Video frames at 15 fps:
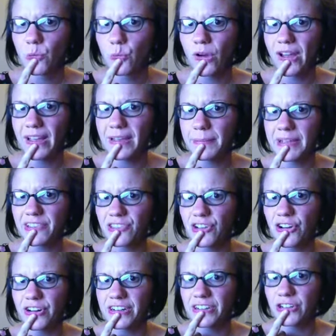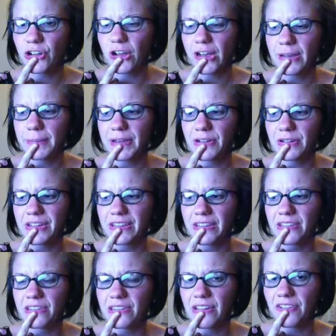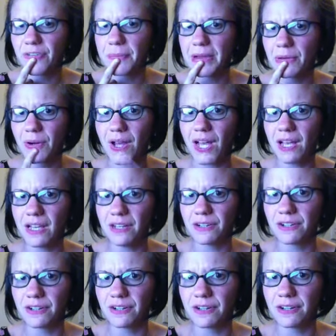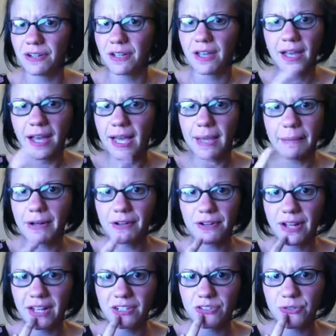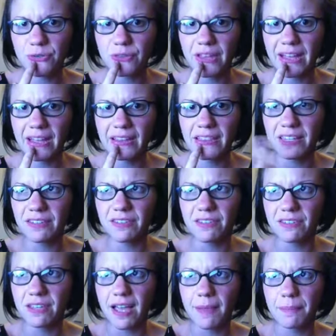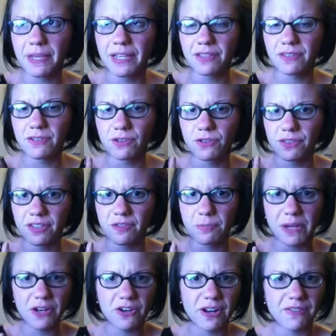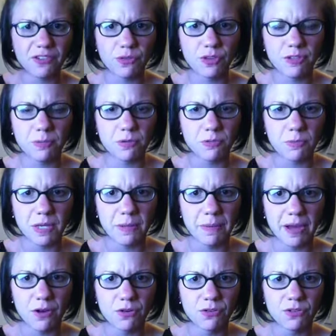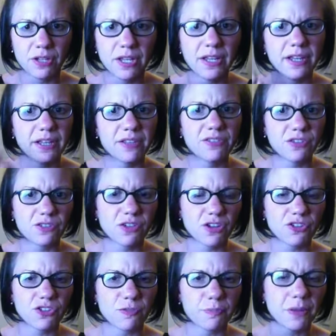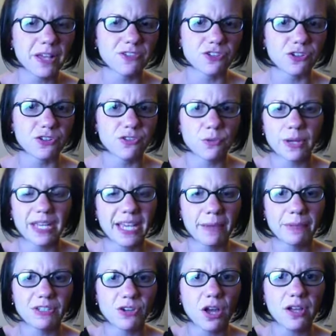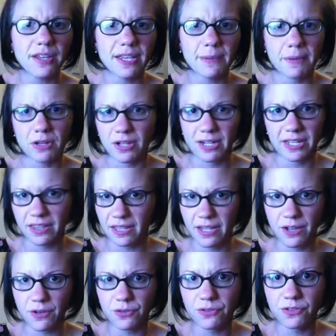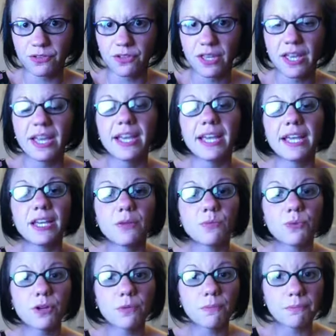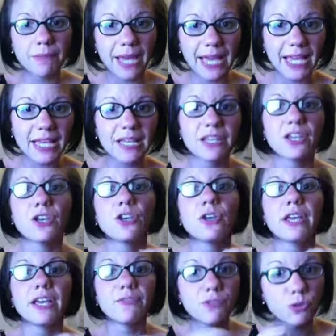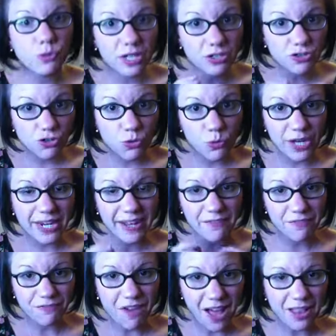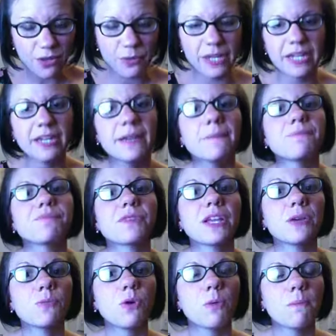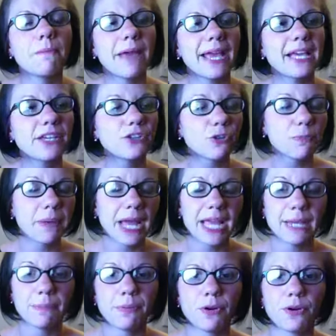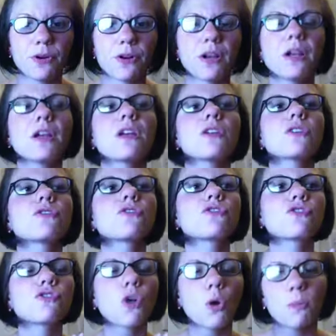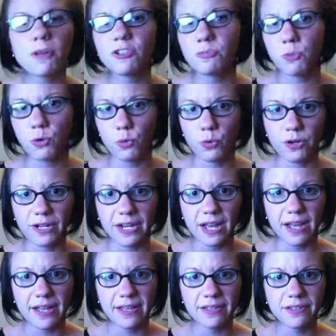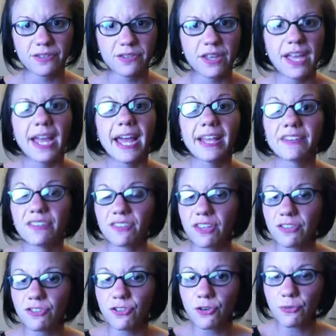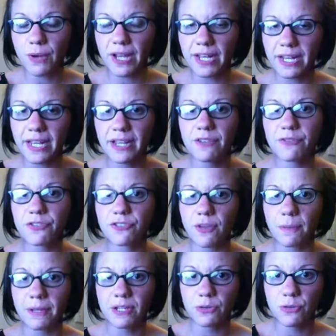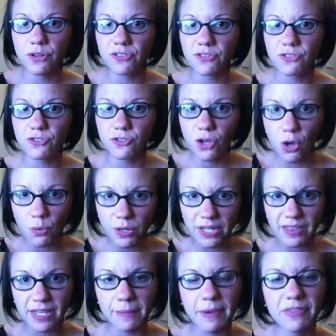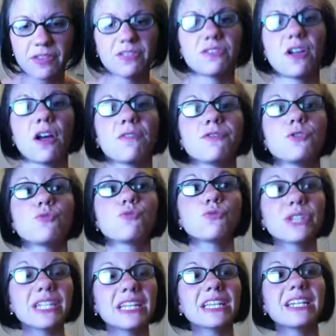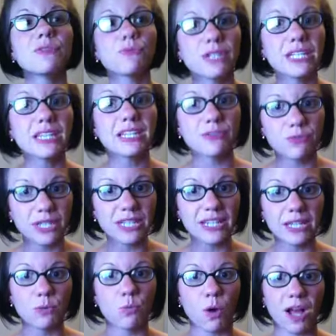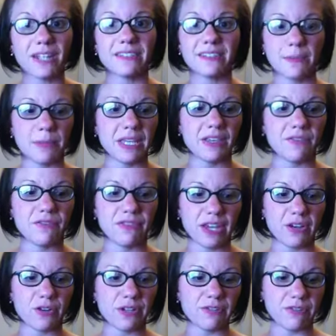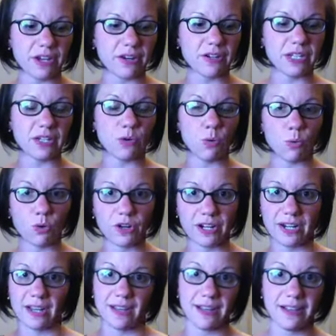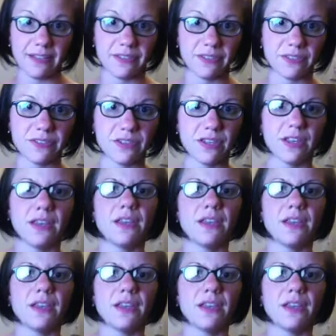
Why am I starting to talk about his stuff about honor? I better not do that. This paragraph is only supposed to be about his discussion of pleasure, so I can't be talking about anything else. It will make, if you can do it and follow it, it will make your paper so much more organized. And since you're writing for somebody who doesn't know anything about this stuff, you really, really, really want to be very, very organized.